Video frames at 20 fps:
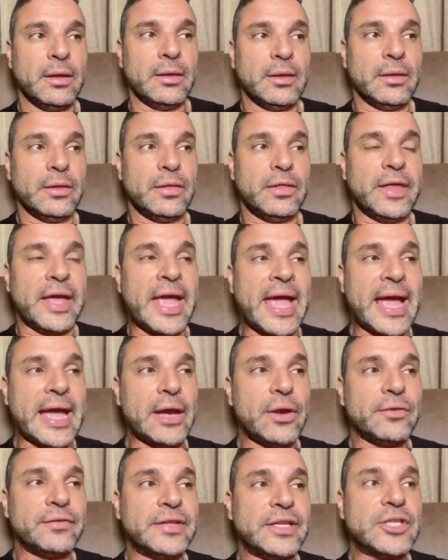the head
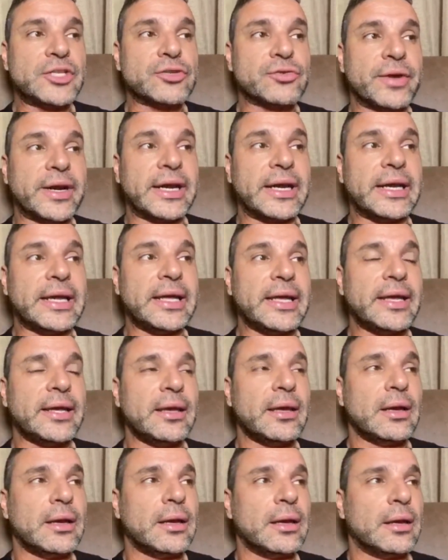of the
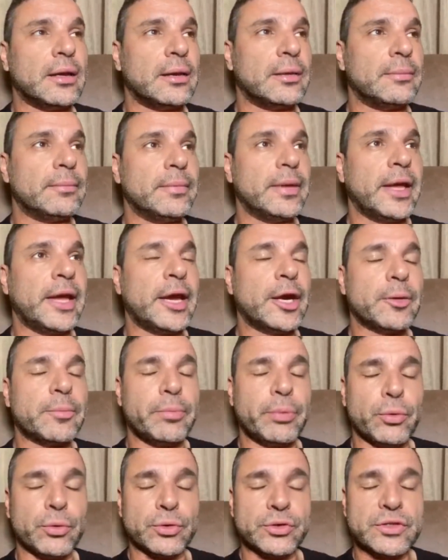Israeli
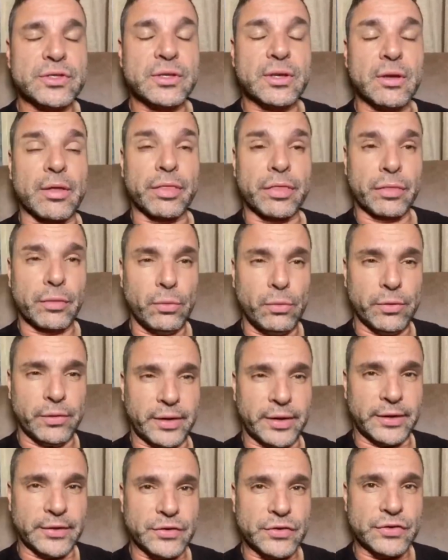Airports
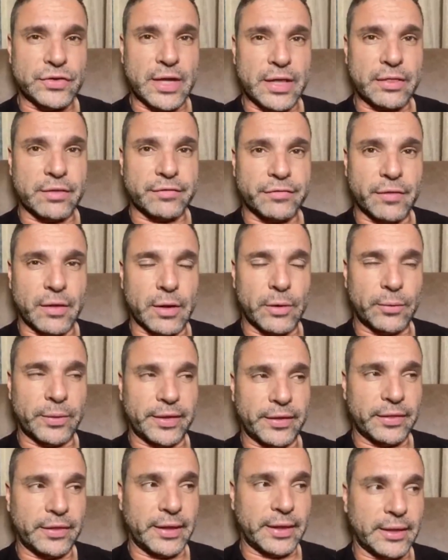Authority said the
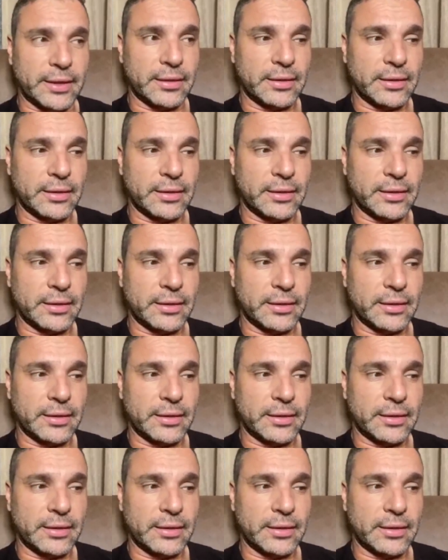following thing.